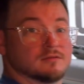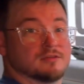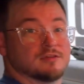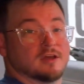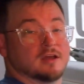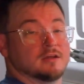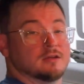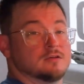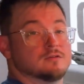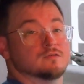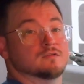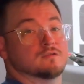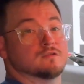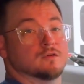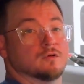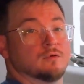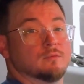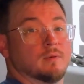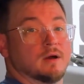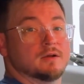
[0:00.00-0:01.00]
Thank you
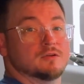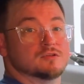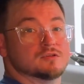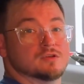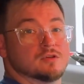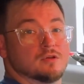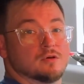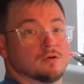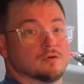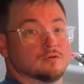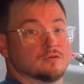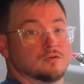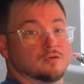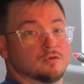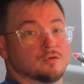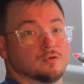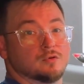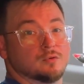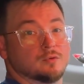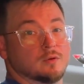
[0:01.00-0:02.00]
so much though
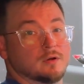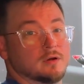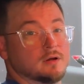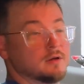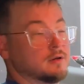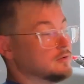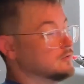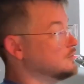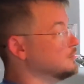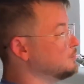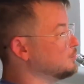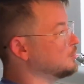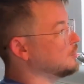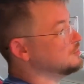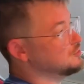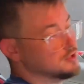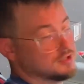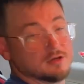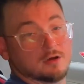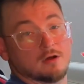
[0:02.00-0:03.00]
to
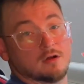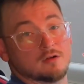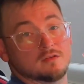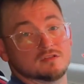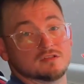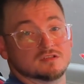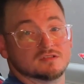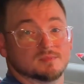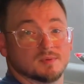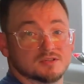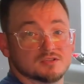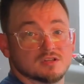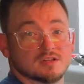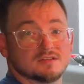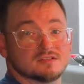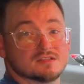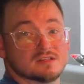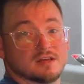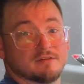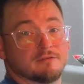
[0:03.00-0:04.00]
Project Cars, especially
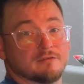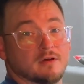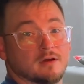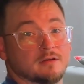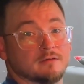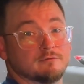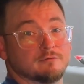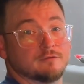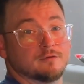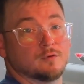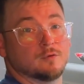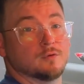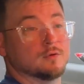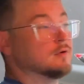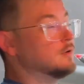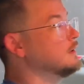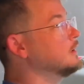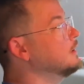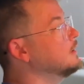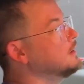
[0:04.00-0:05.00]
Stefan, for
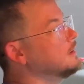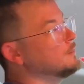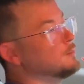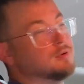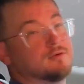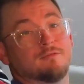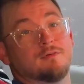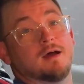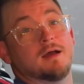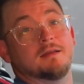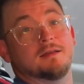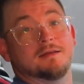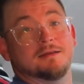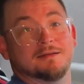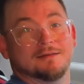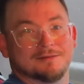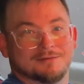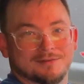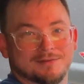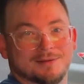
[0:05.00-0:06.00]

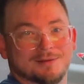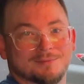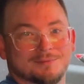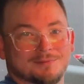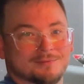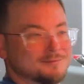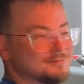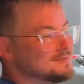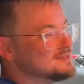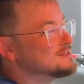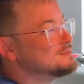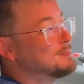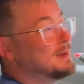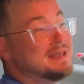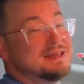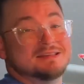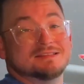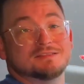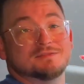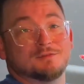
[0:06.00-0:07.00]
providing the
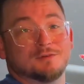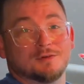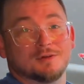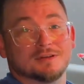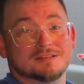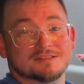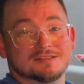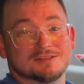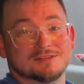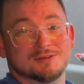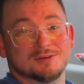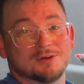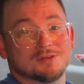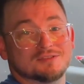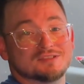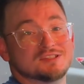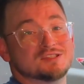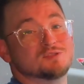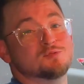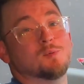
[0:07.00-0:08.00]
space for us to
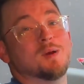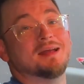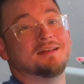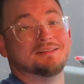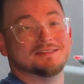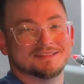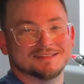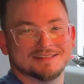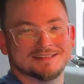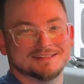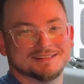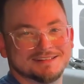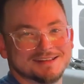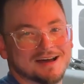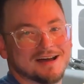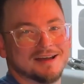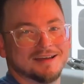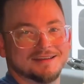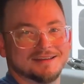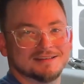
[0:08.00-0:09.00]
not sweat and
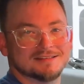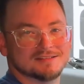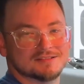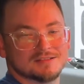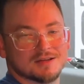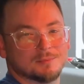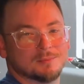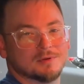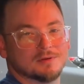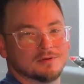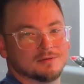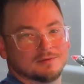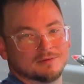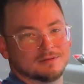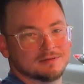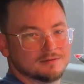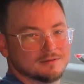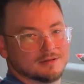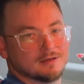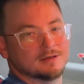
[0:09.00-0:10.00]
die in summer,
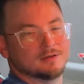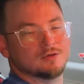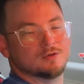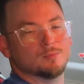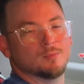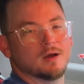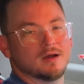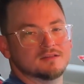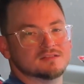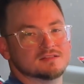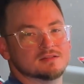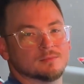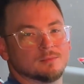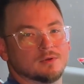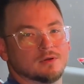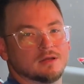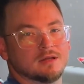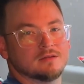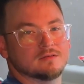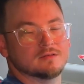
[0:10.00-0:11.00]
Dubai's
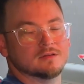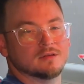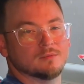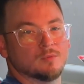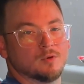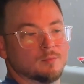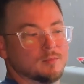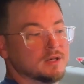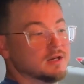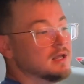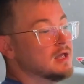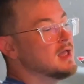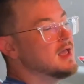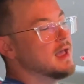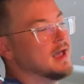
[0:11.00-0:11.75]
summer heat at the moment.